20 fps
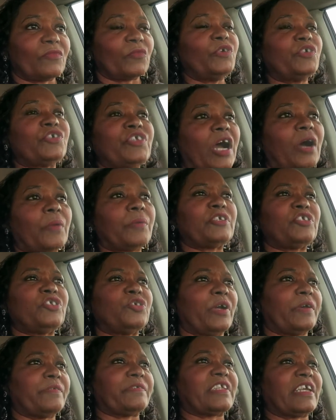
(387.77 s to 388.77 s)
We should always
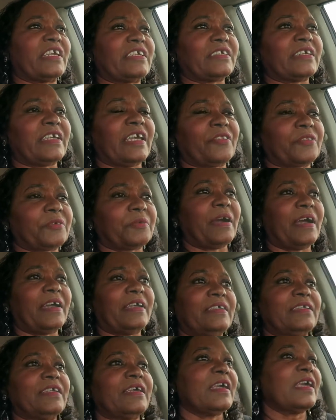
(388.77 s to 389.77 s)
do everything together,
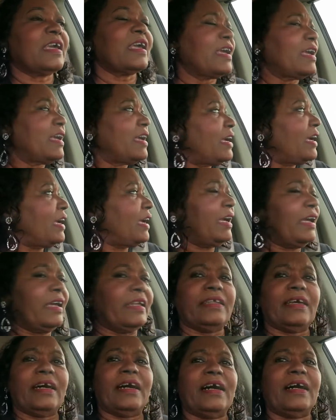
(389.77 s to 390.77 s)
right?
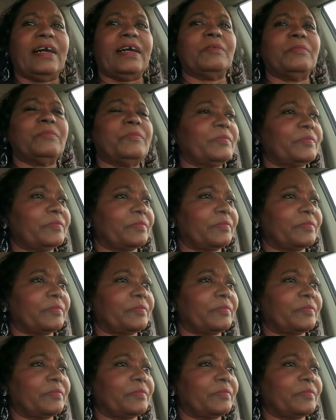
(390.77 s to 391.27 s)
And um,